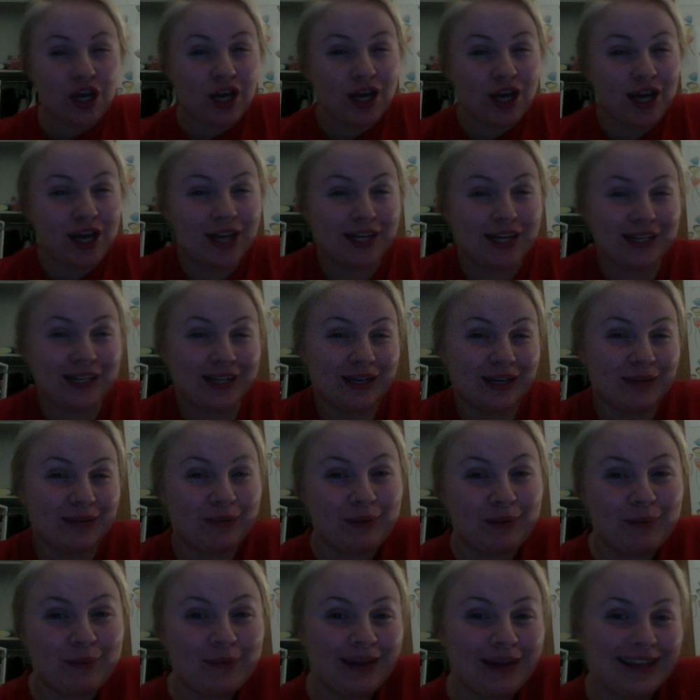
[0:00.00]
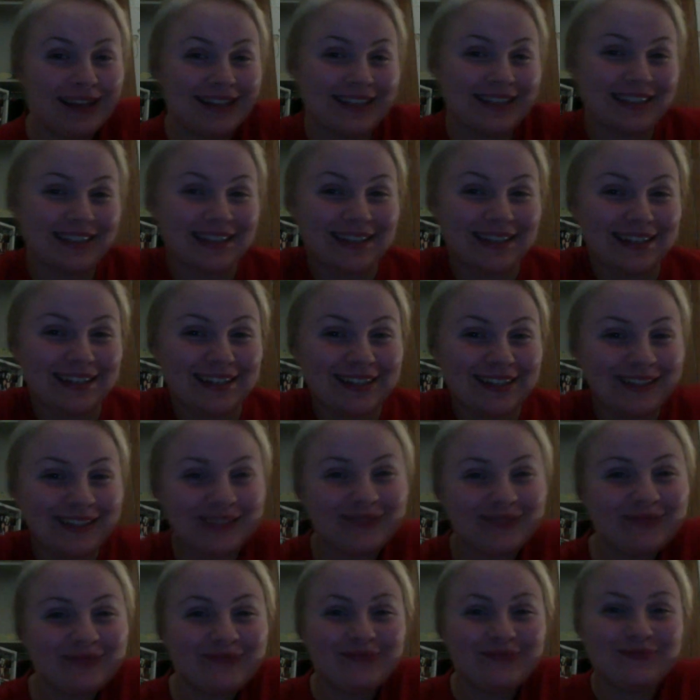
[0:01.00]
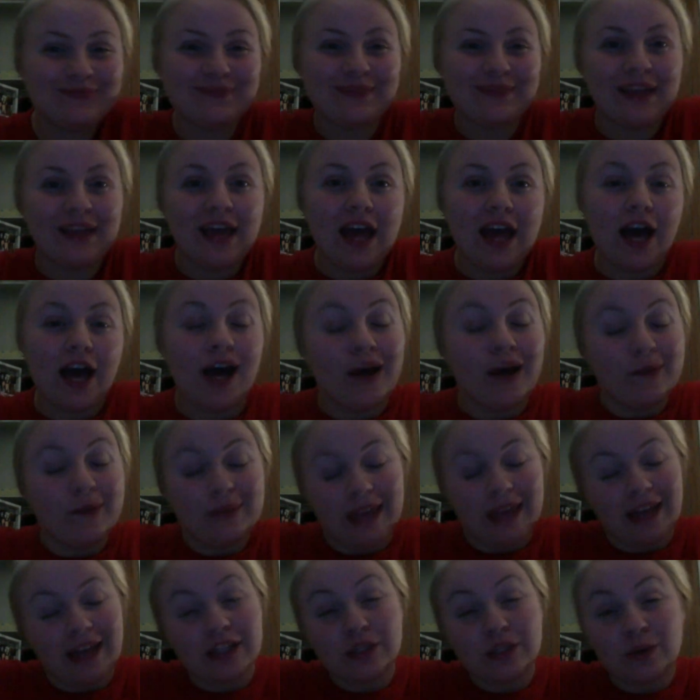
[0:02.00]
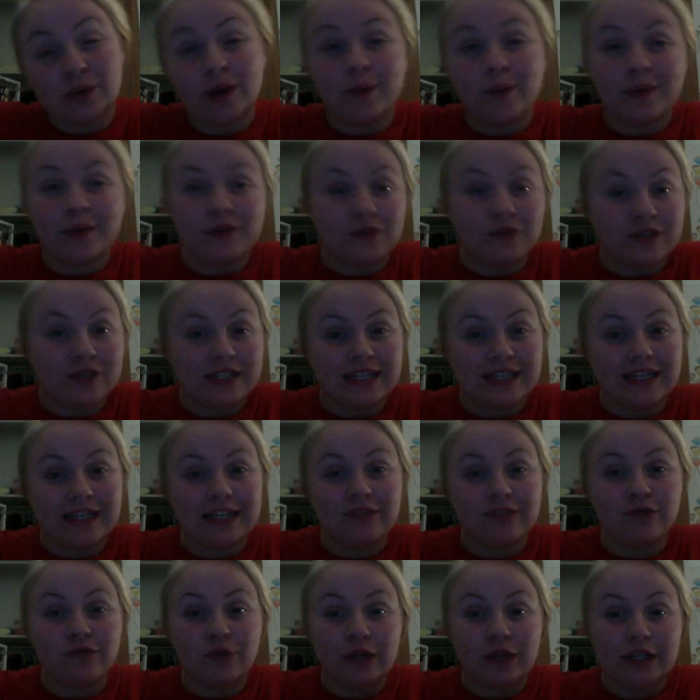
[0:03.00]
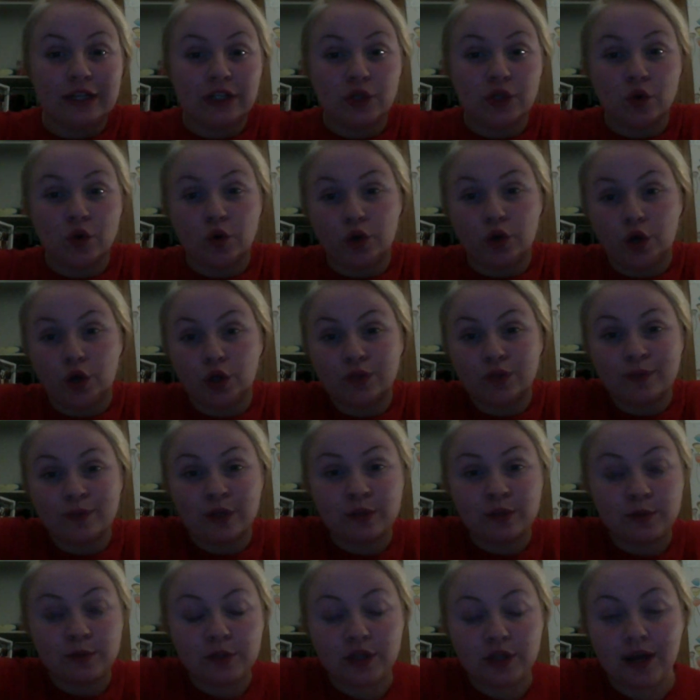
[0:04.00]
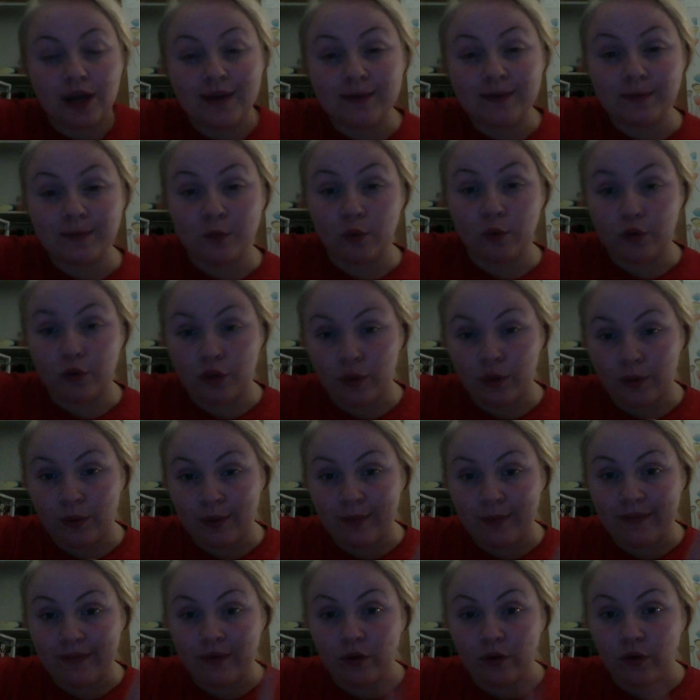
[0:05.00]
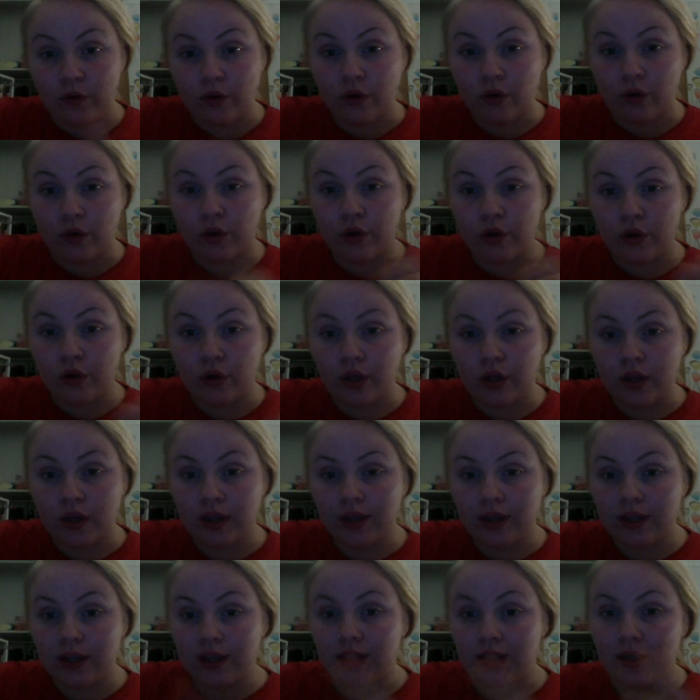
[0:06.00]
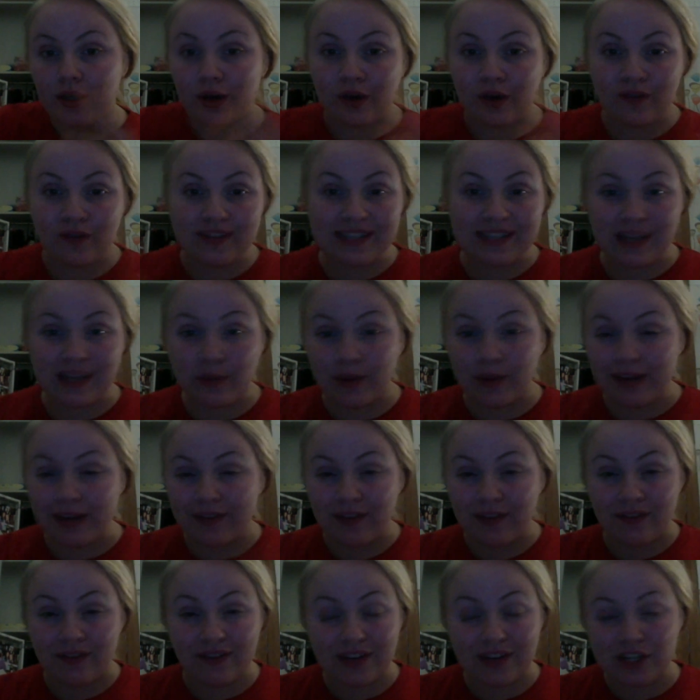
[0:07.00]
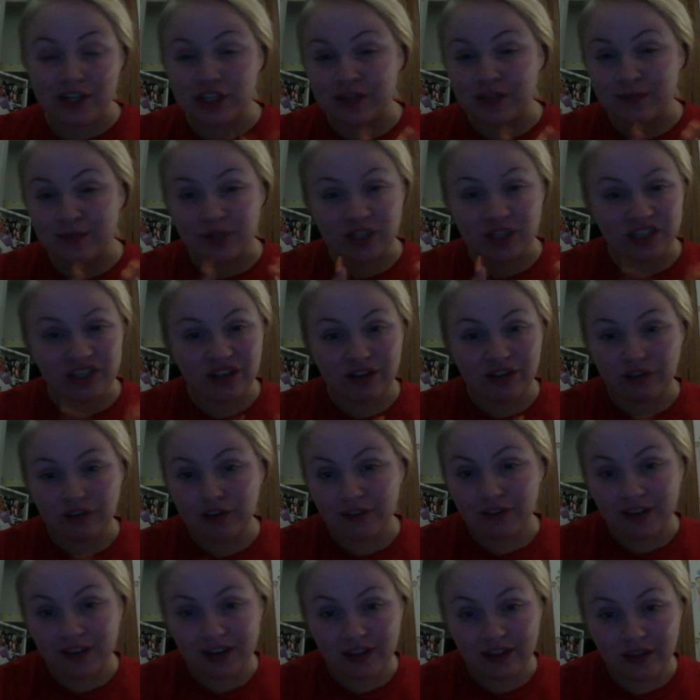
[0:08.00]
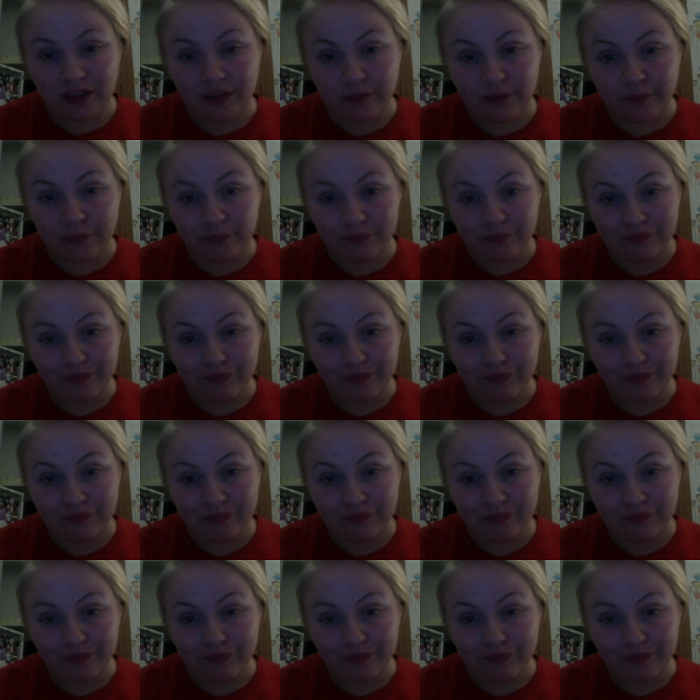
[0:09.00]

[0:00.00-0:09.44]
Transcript: I'd have done a bit better. Yeah, so I would read your notes multiple times, more than the week before. Obviously, whenever you finish them, just start rereading them.